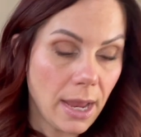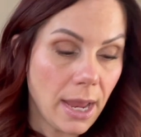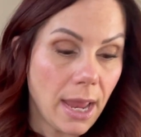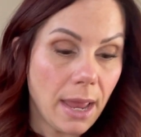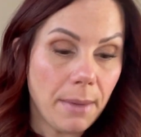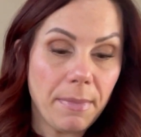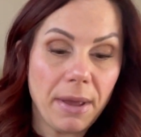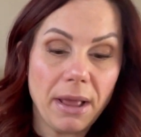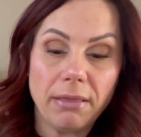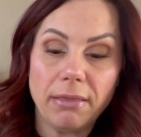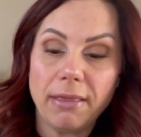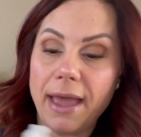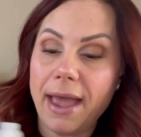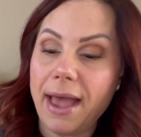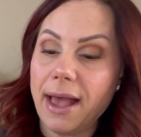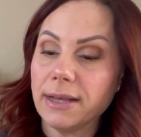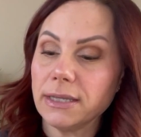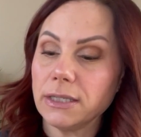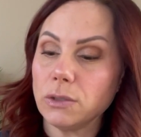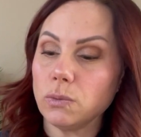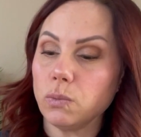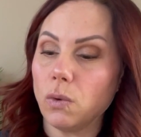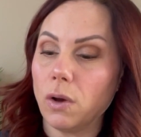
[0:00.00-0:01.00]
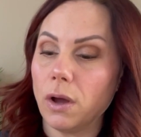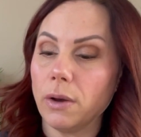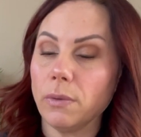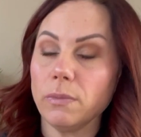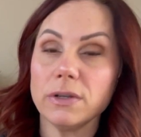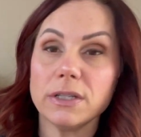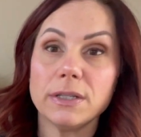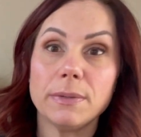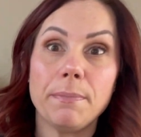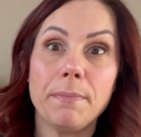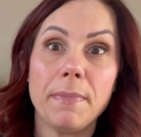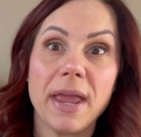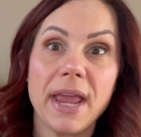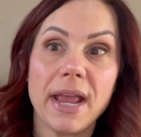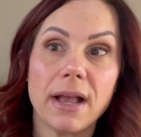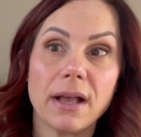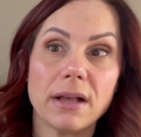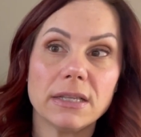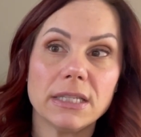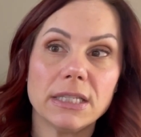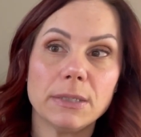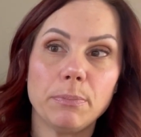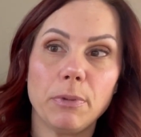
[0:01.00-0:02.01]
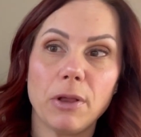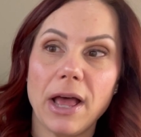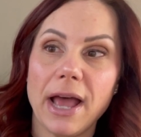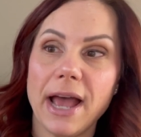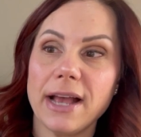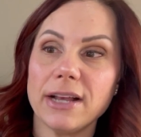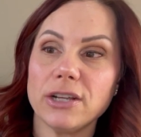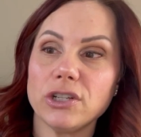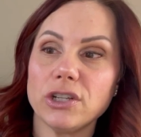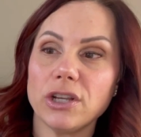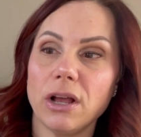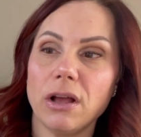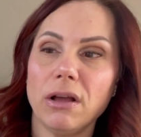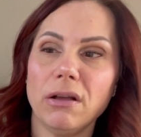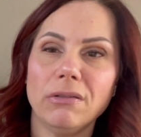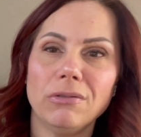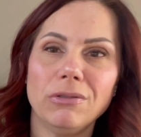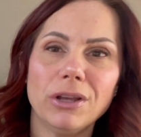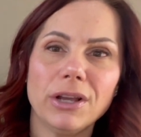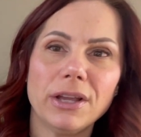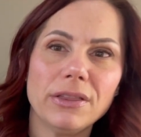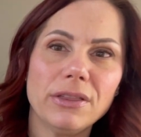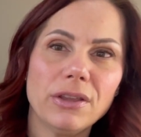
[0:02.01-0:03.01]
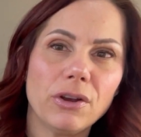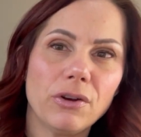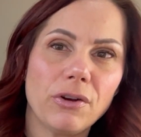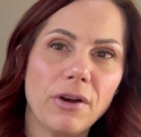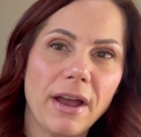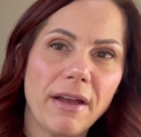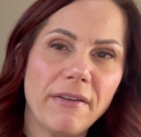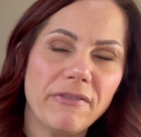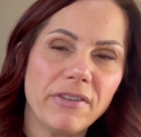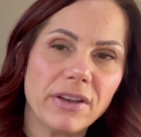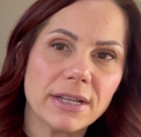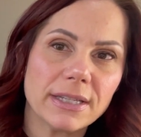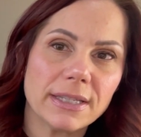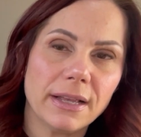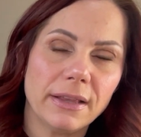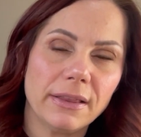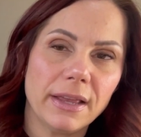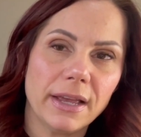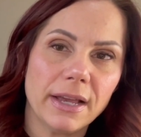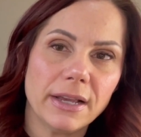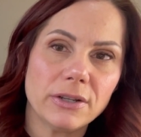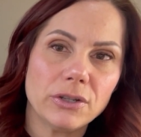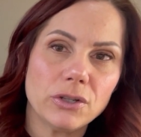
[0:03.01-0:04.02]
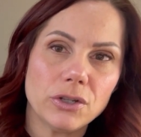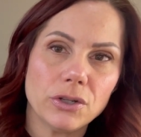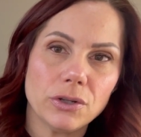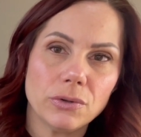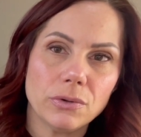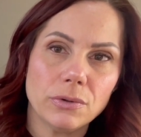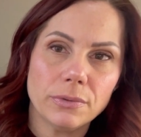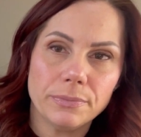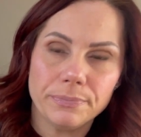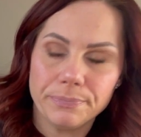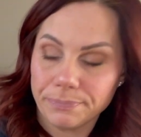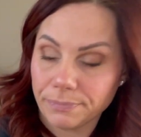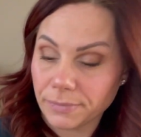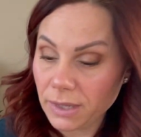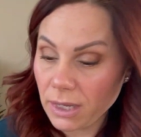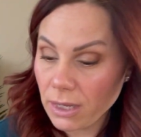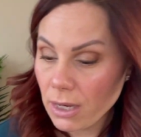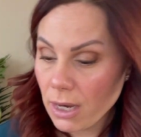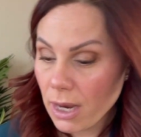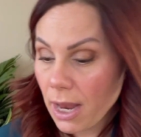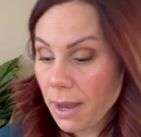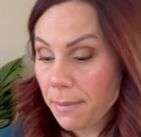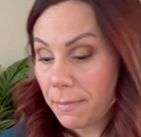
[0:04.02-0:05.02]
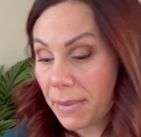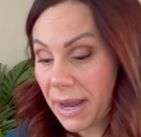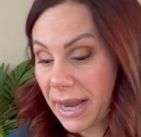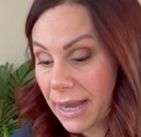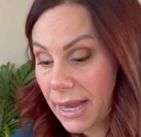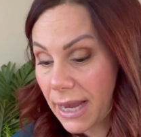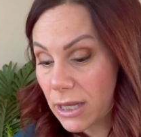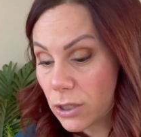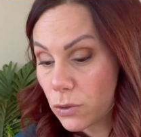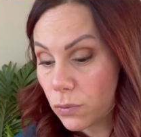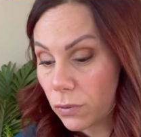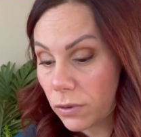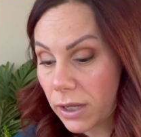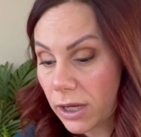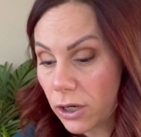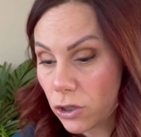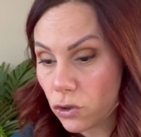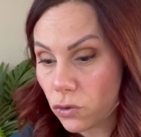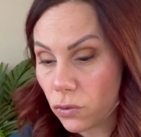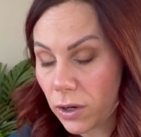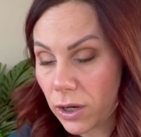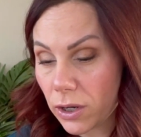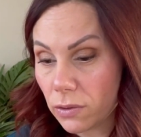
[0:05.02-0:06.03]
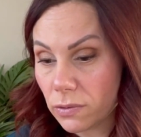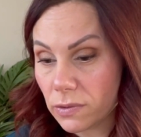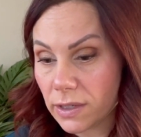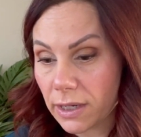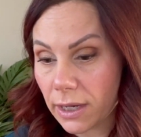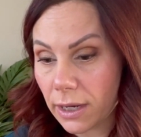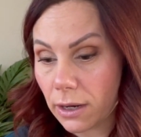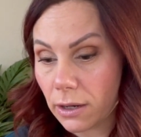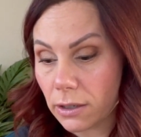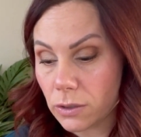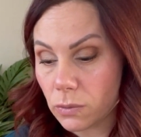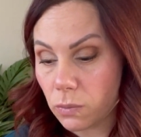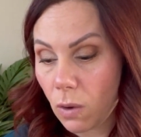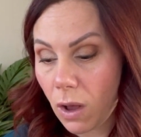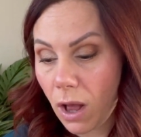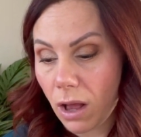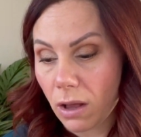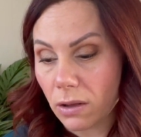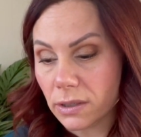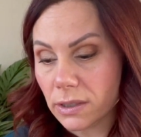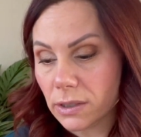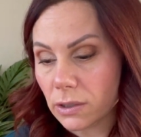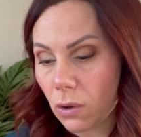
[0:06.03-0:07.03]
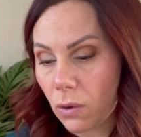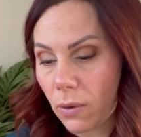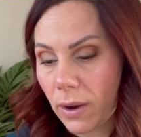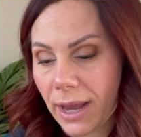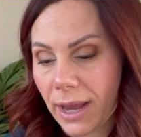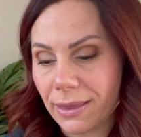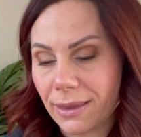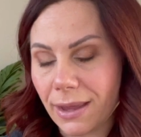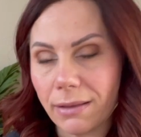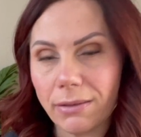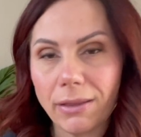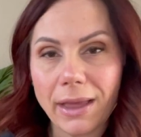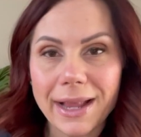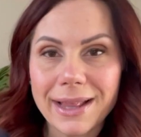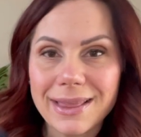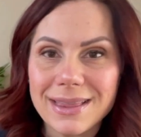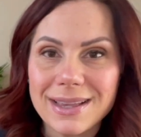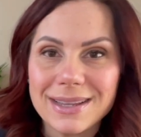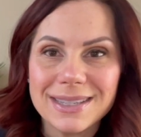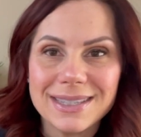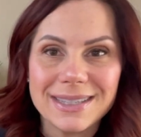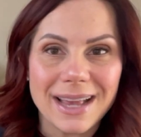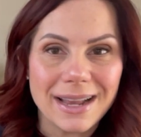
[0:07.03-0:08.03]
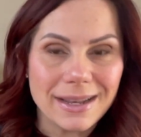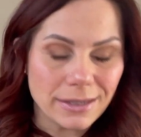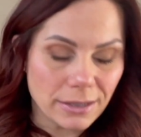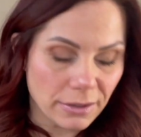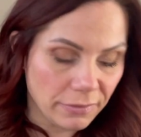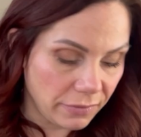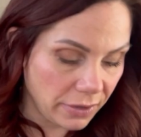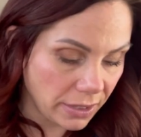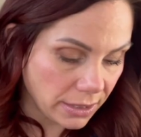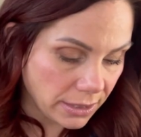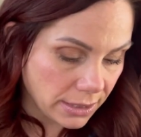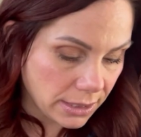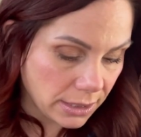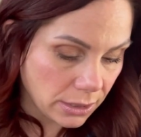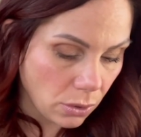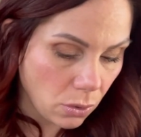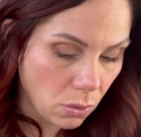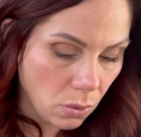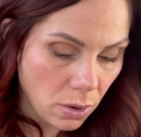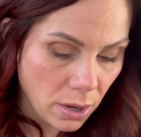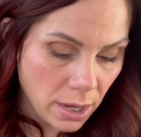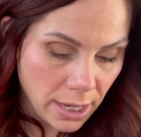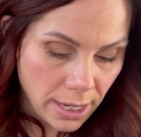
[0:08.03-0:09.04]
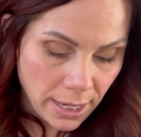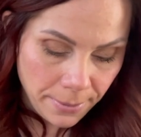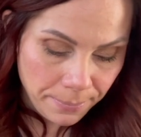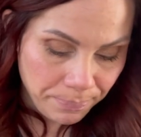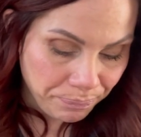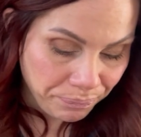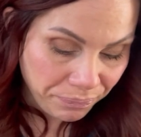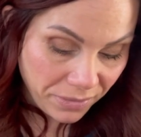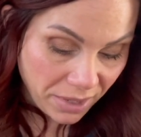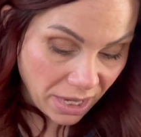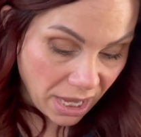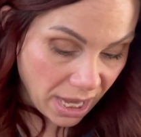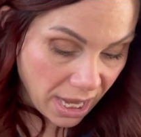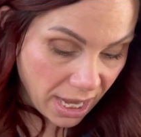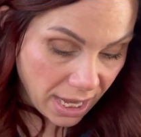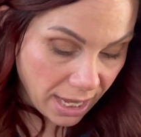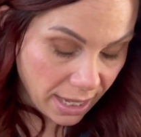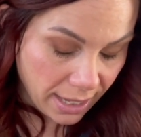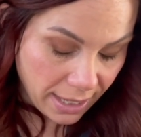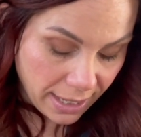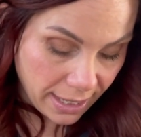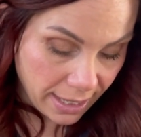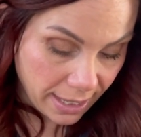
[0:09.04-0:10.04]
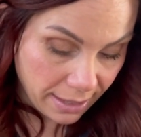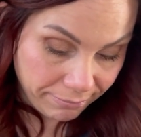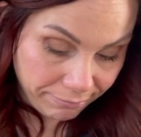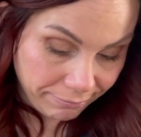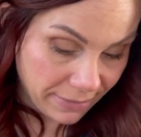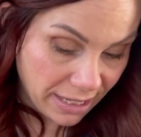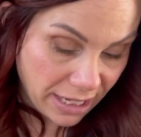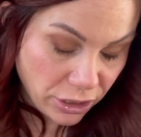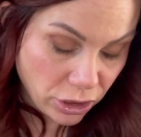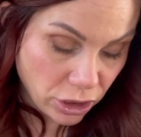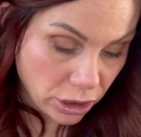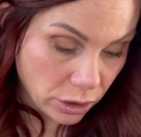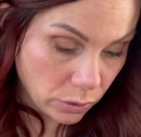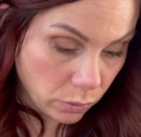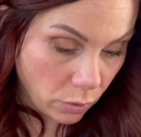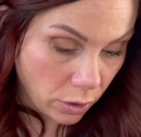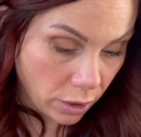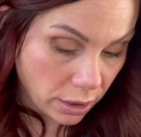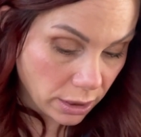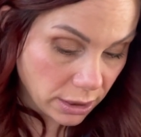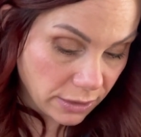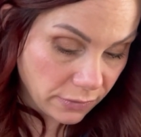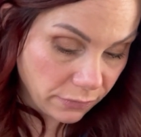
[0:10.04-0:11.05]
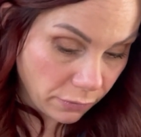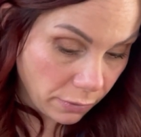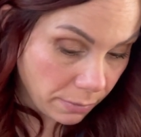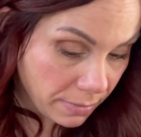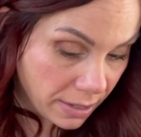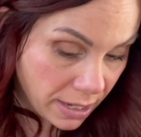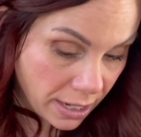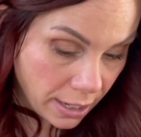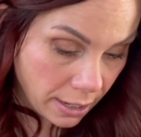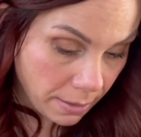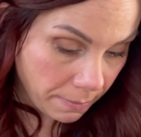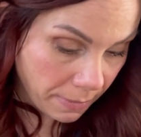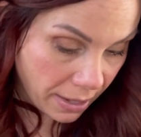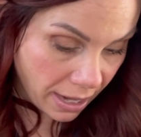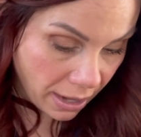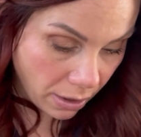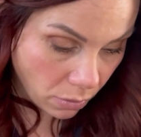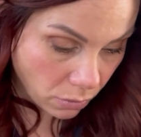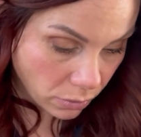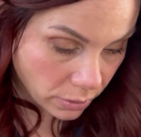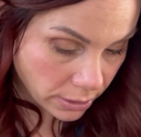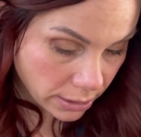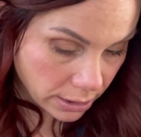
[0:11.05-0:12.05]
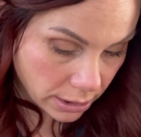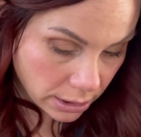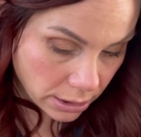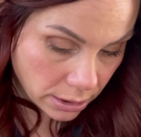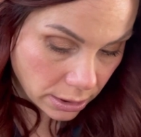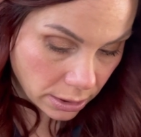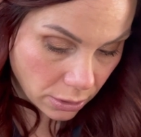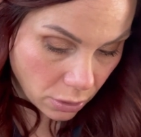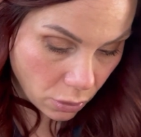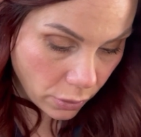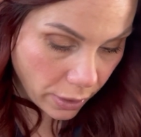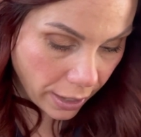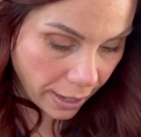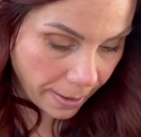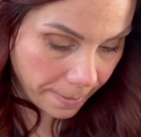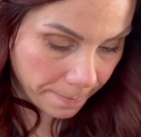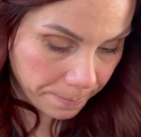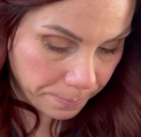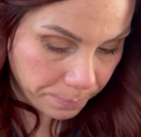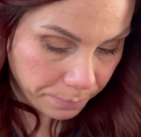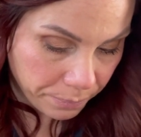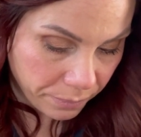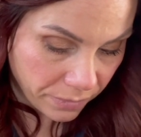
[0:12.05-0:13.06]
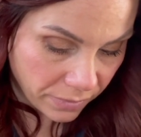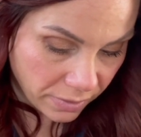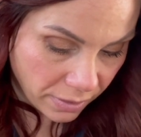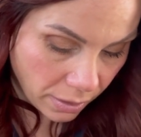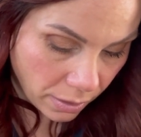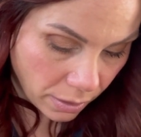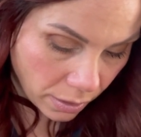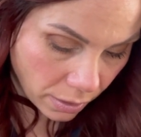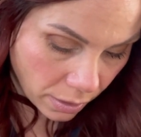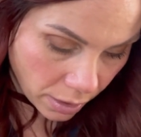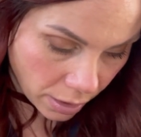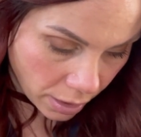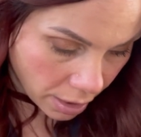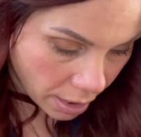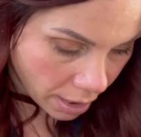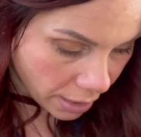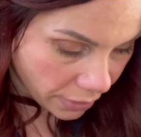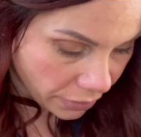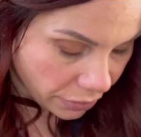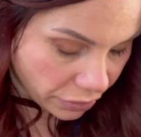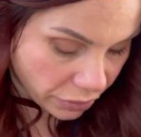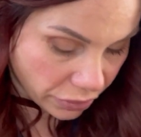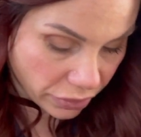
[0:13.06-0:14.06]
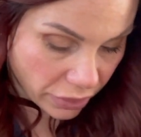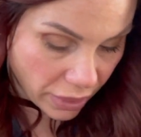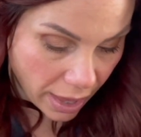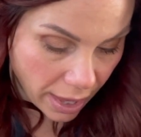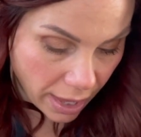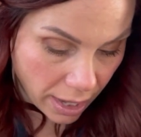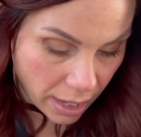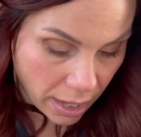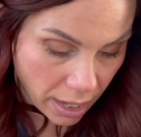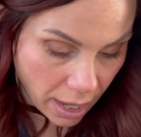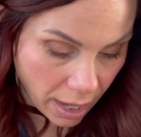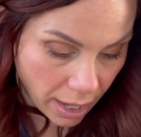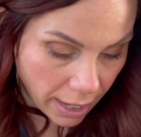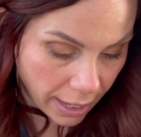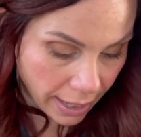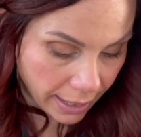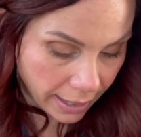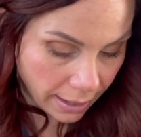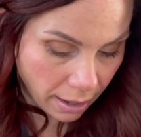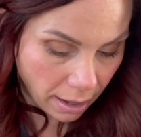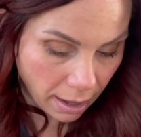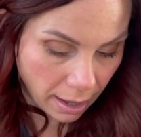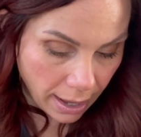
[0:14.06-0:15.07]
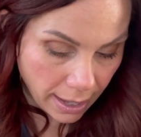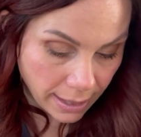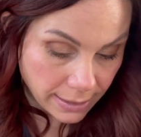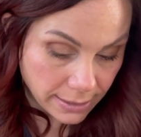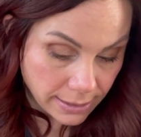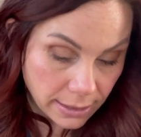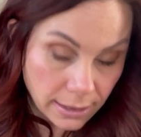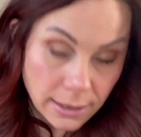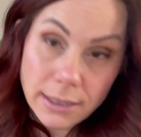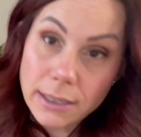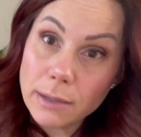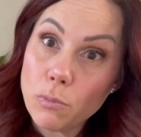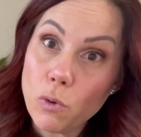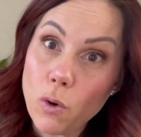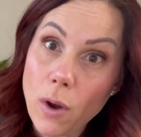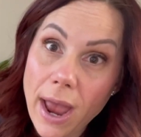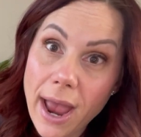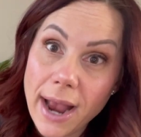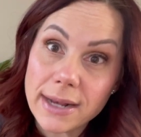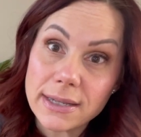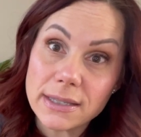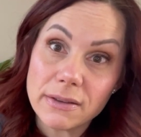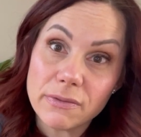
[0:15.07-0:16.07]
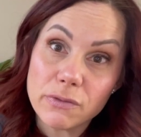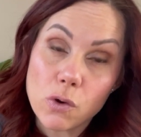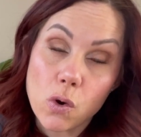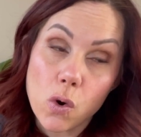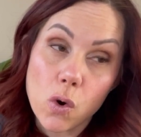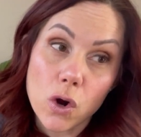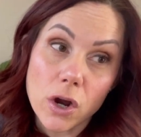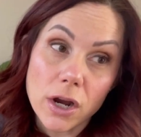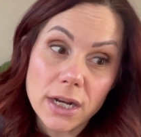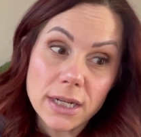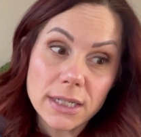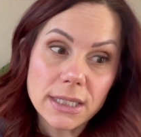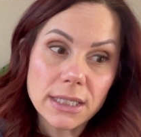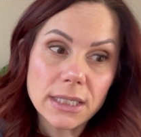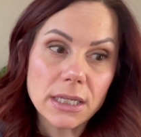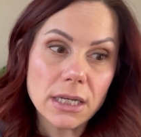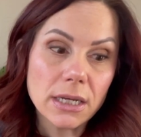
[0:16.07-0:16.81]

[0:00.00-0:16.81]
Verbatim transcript: My last one was Make a Splash. Oh, look at the graphics on that too. My kids really enjoy using it as well. So, they like the scent of it. So I, it just works for me in my house. Okay. Then I got some wax, of course.